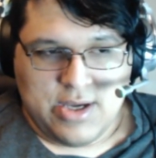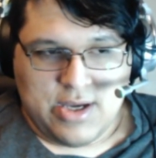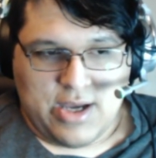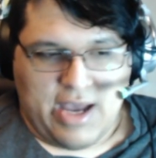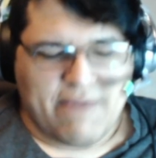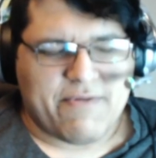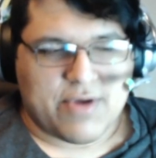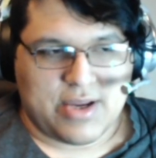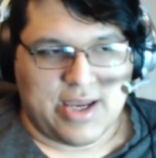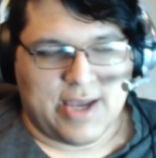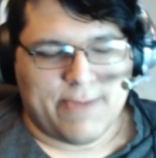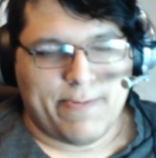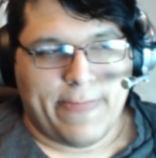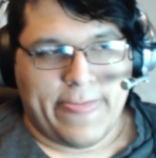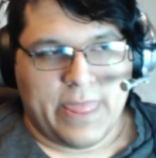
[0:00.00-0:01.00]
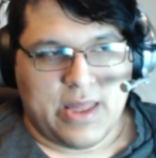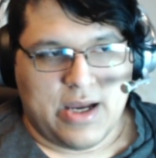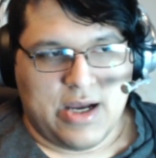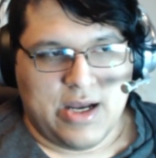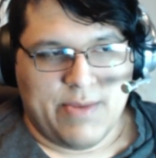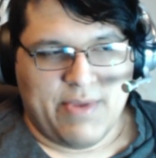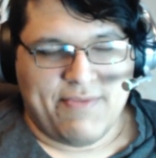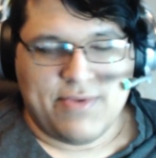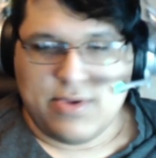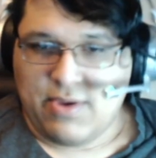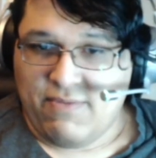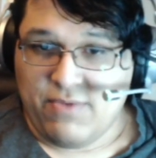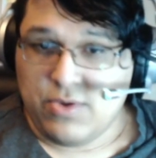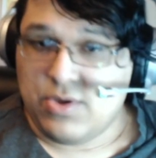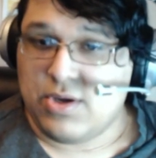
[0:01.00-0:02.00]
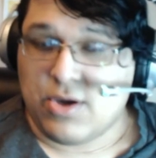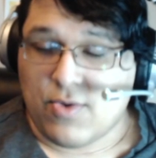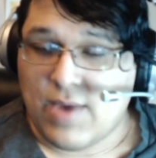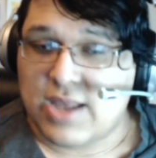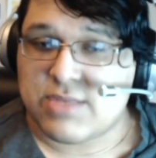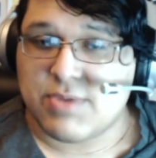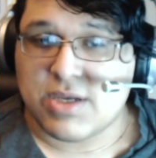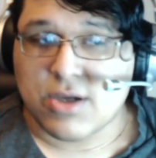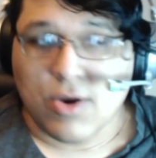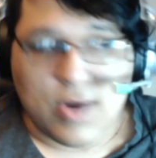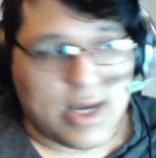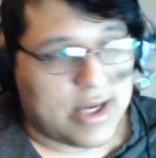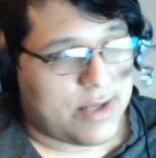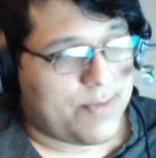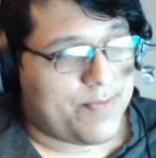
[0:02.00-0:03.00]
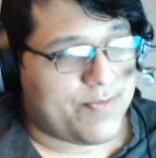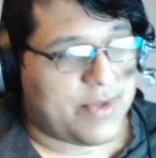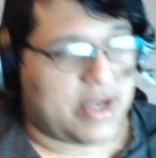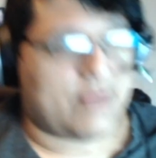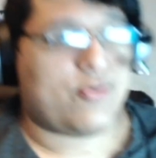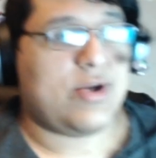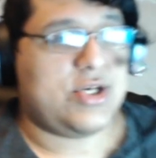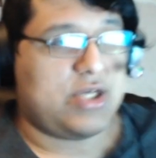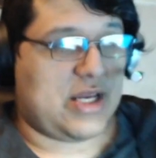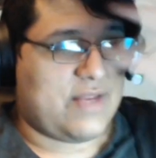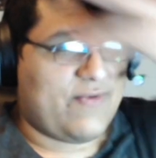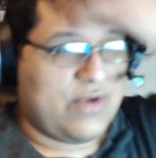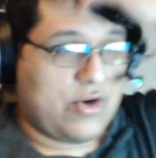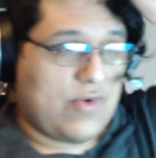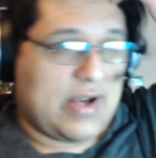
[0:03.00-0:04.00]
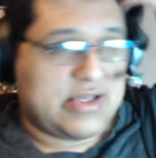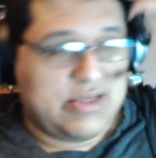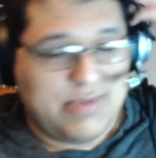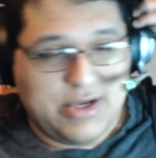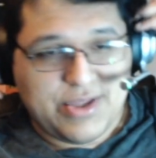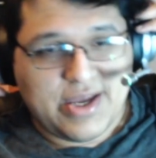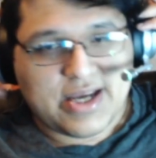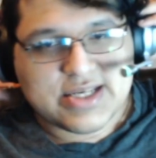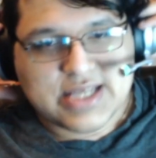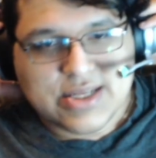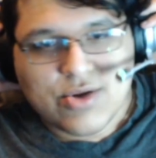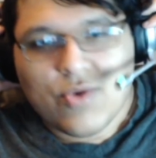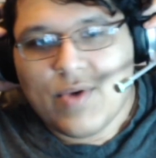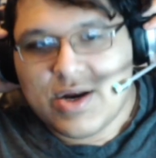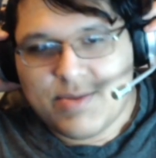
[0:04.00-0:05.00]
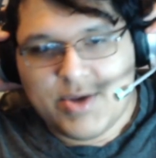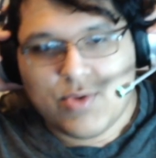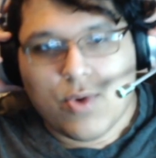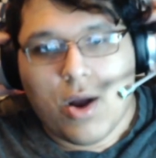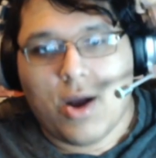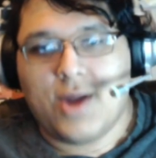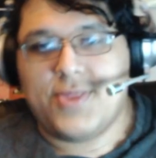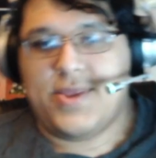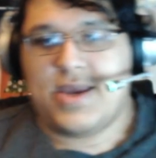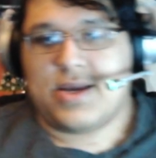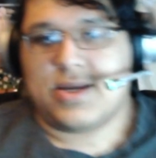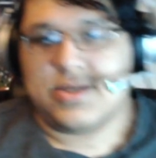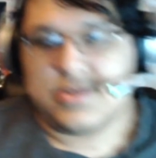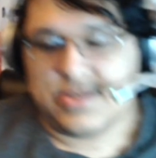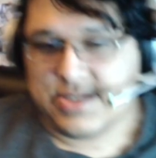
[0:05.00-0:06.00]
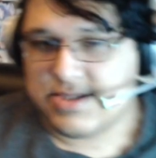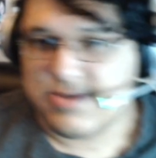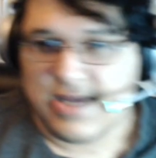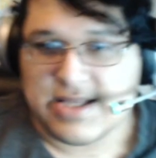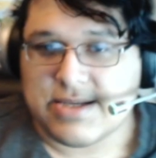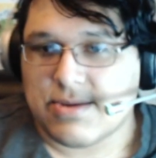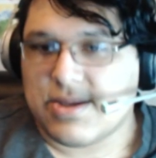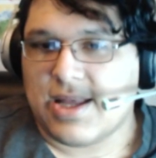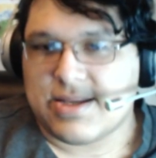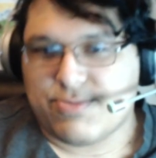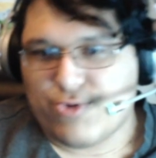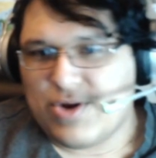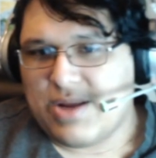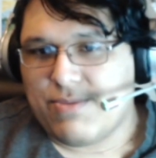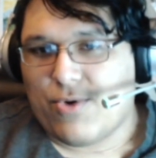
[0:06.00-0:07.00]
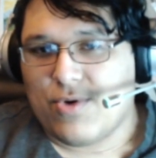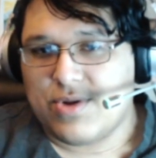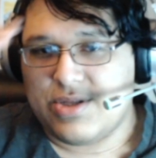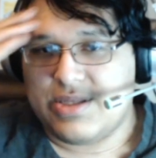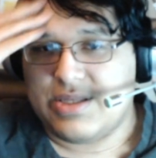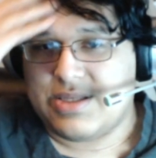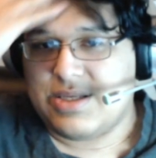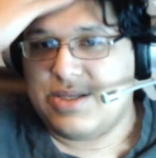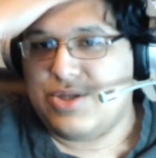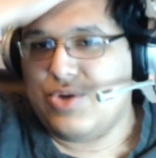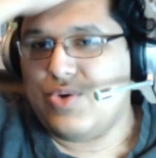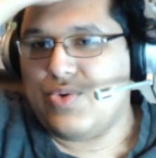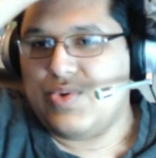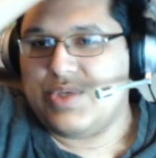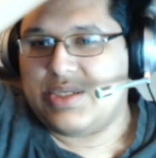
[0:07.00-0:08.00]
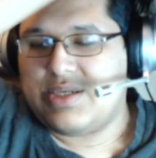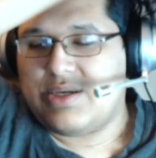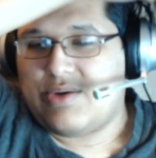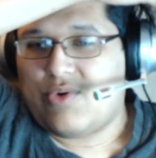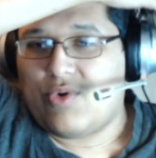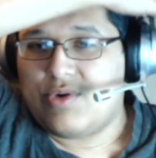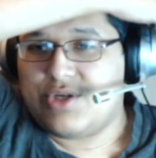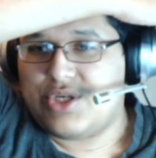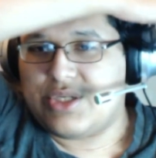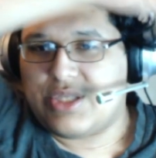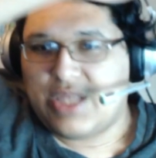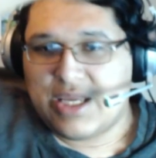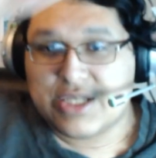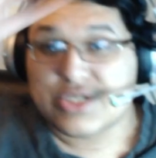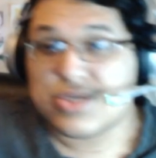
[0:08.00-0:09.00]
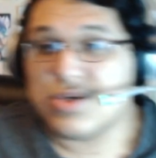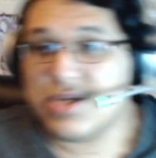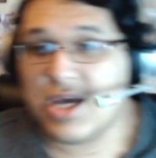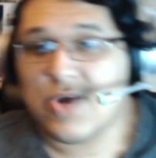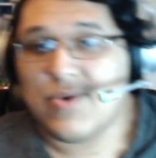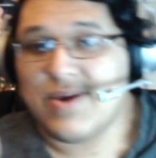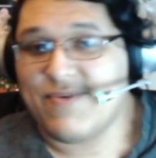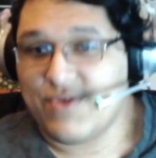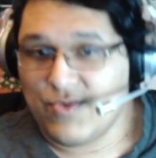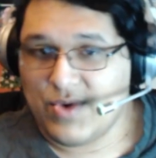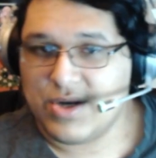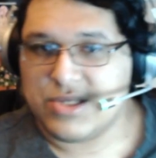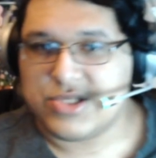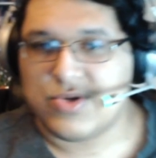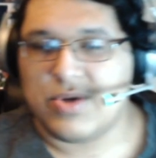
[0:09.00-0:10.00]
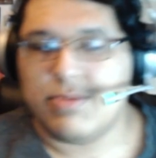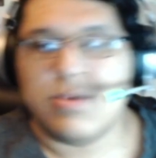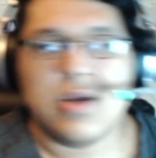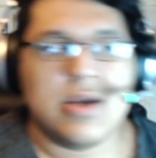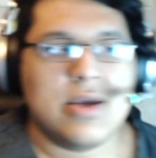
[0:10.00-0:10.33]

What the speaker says: I forget. If you can correct me, go ahead. I'd appreciate if you corrected me on that because I don't want to be wrong on that because that's pretty important news or just things to know if you want to stream.